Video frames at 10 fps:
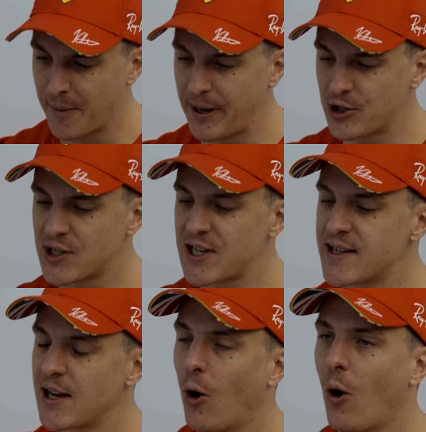that picture
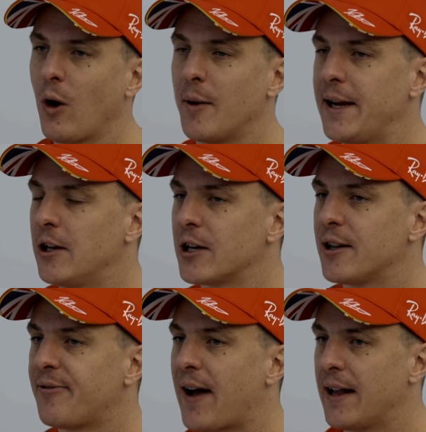says it all. I mean, look
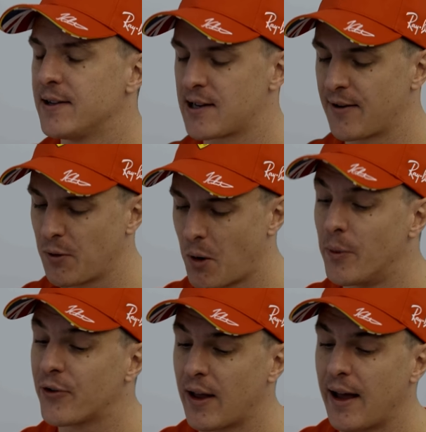at the fans,
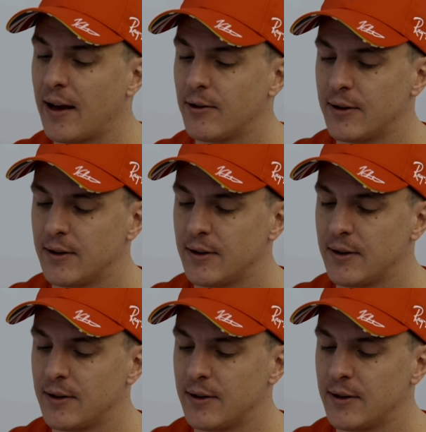everyone was there,